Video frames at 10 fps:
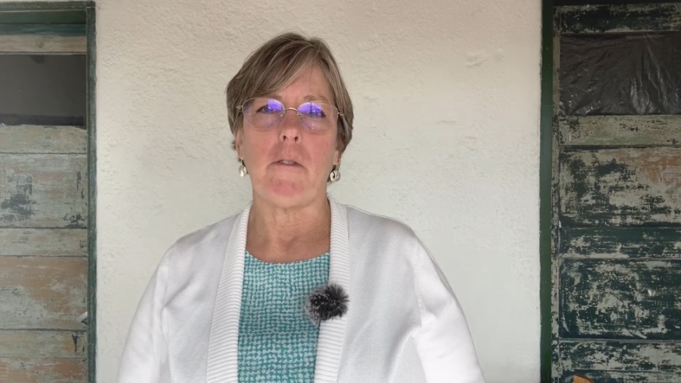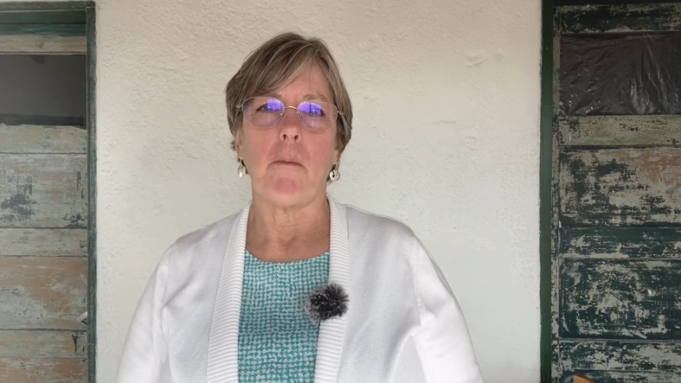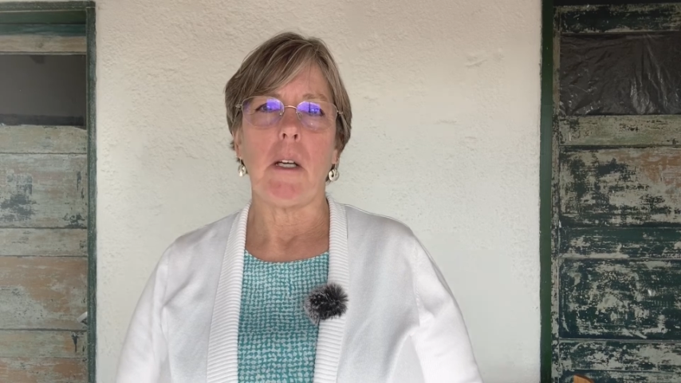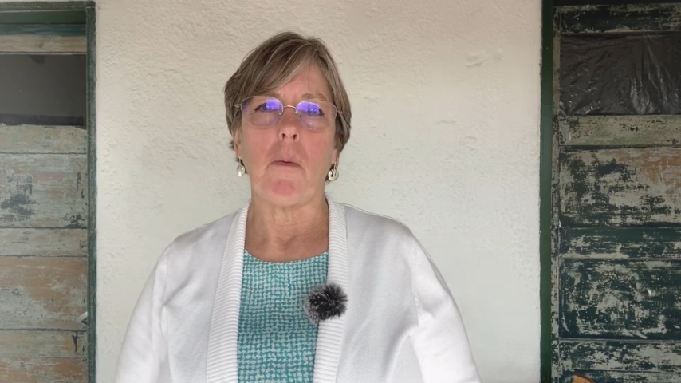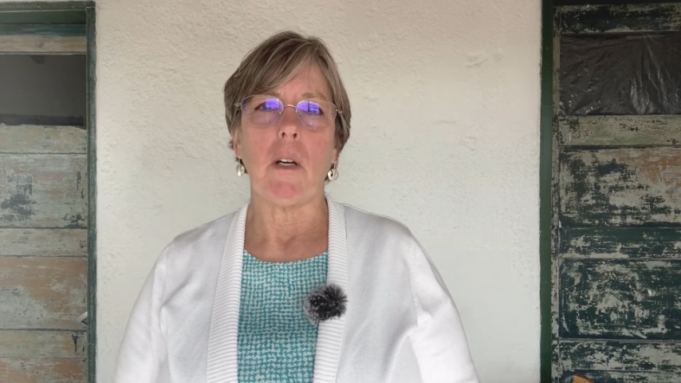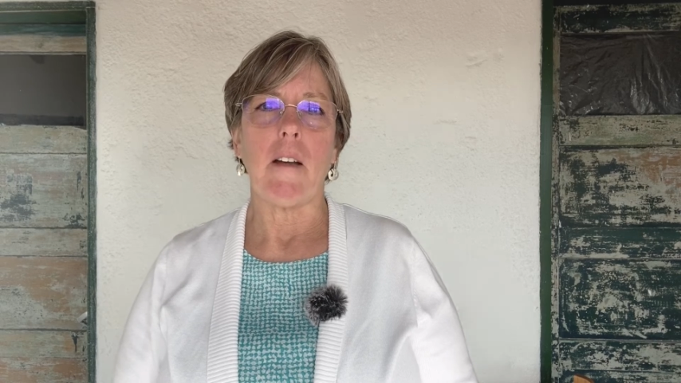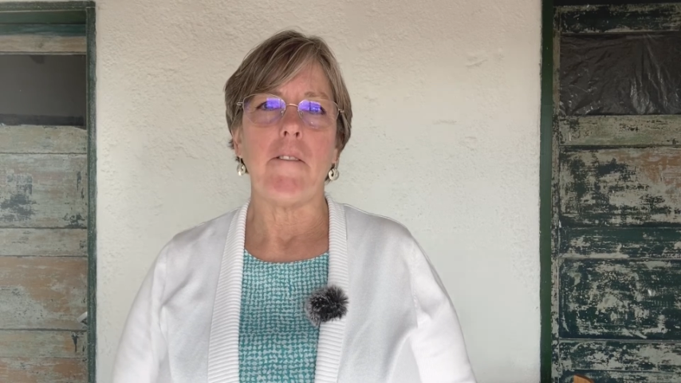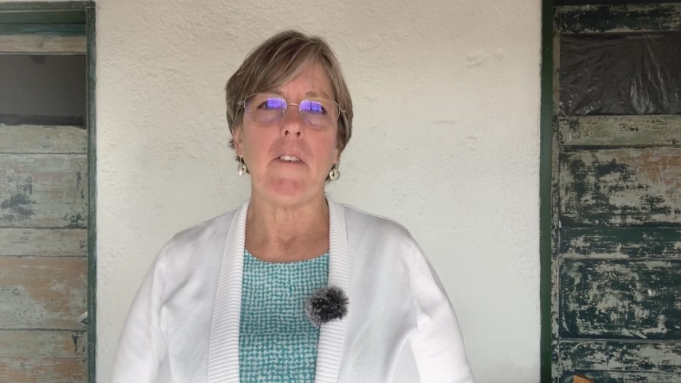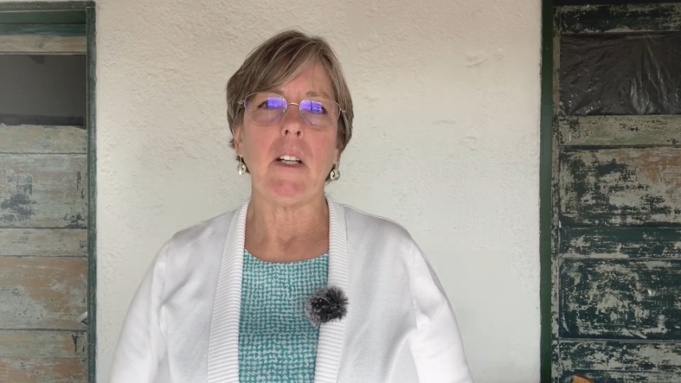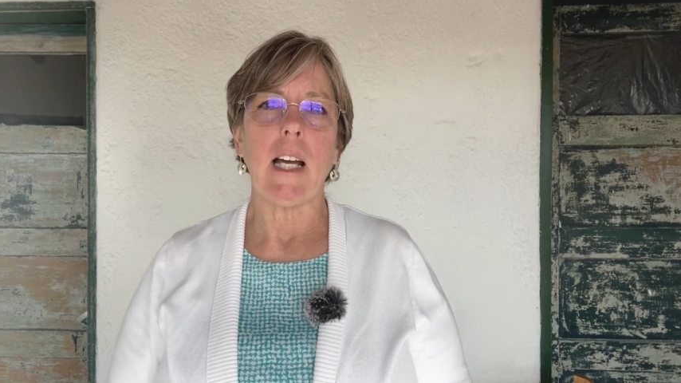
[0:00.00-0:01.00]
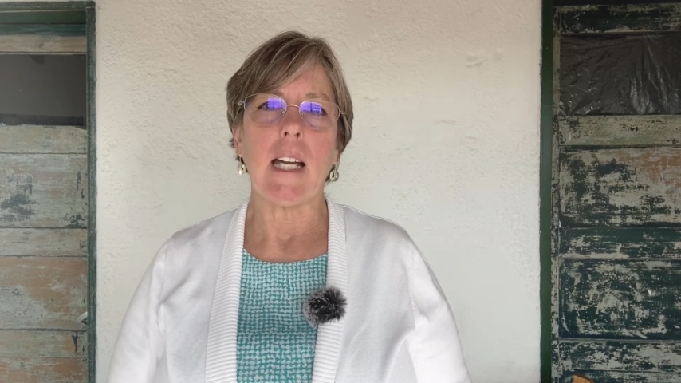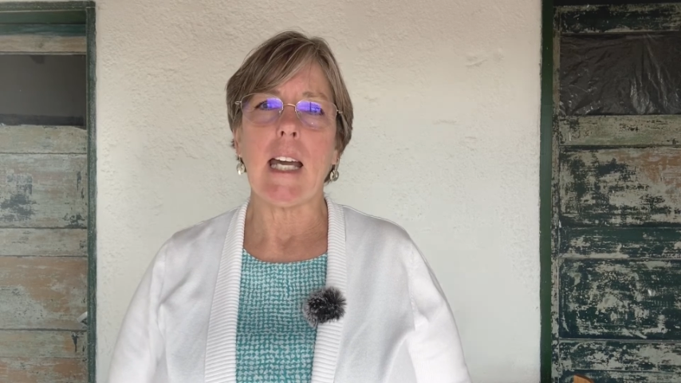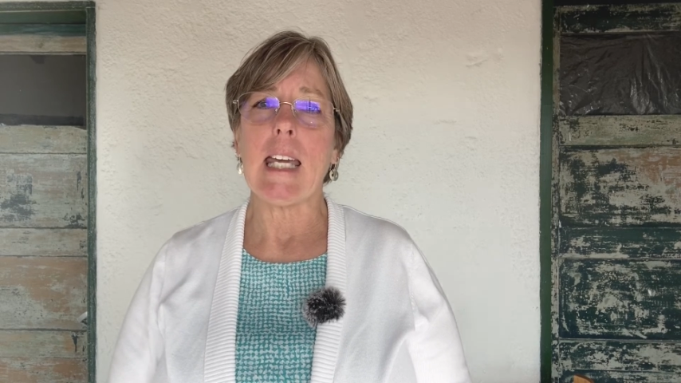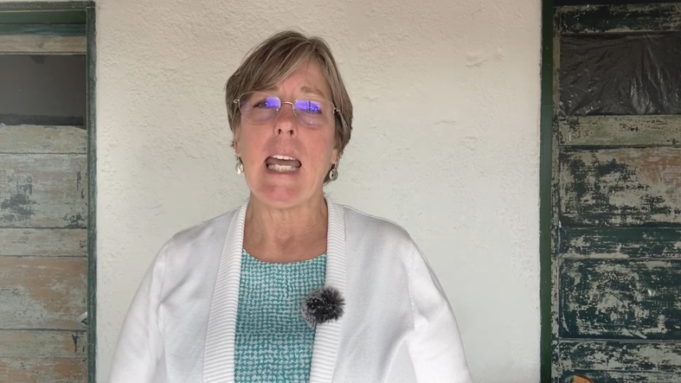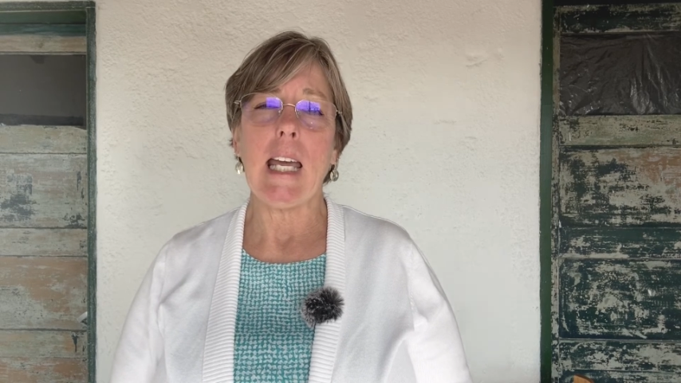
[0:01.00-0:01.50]
for me when I feel like
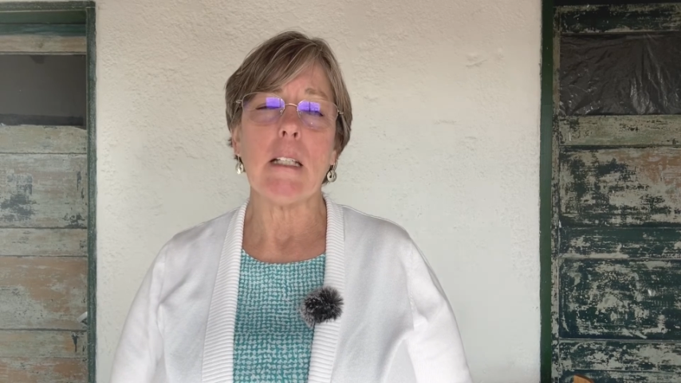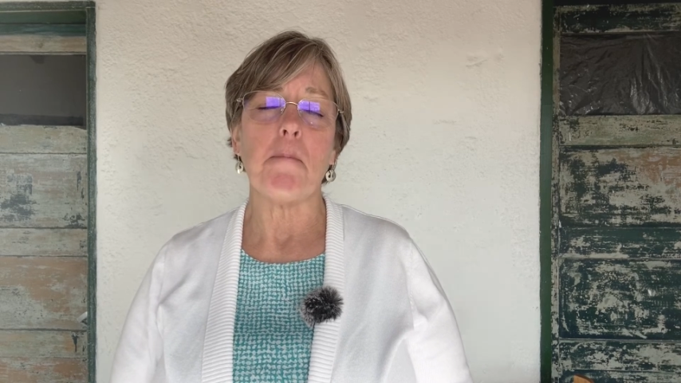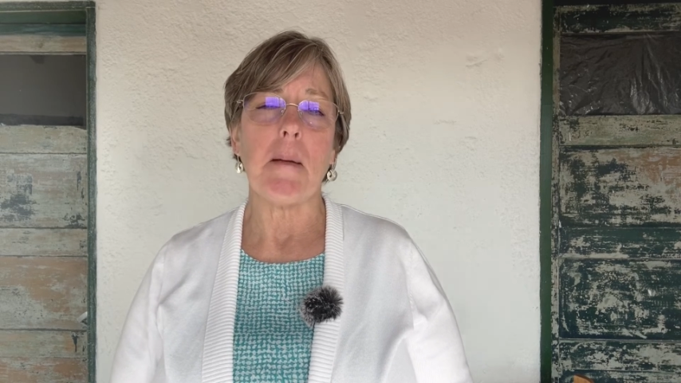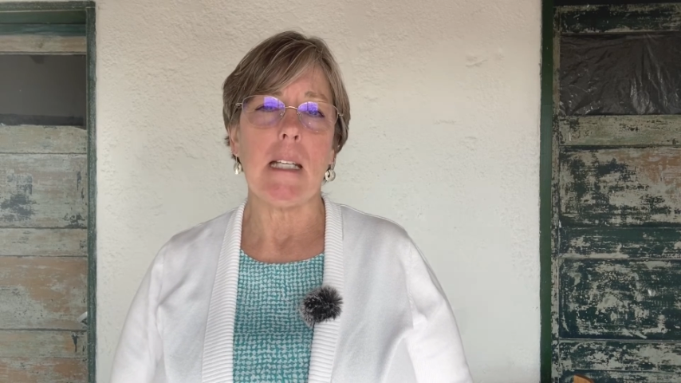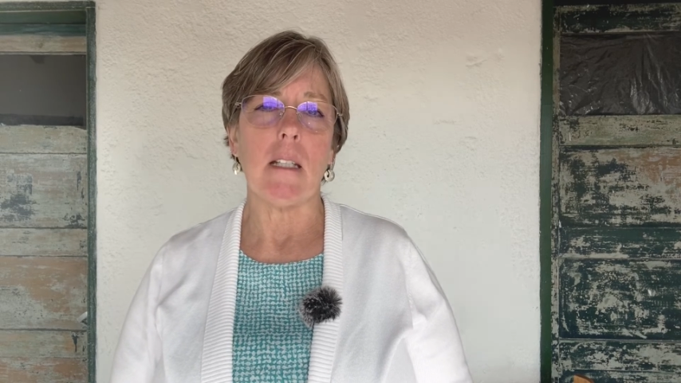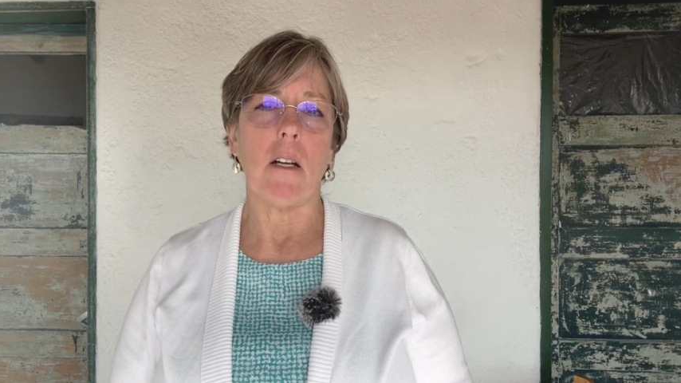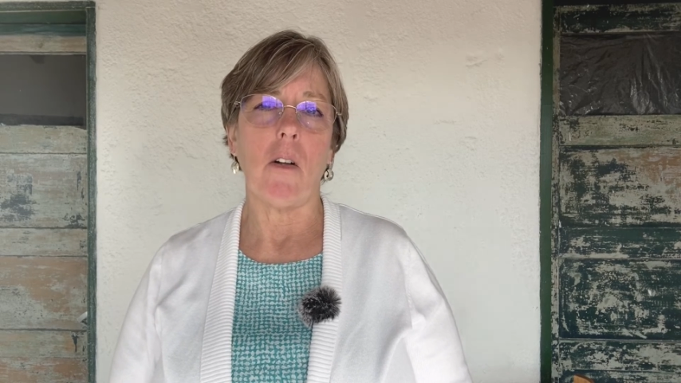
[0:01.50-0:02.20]
I can't meet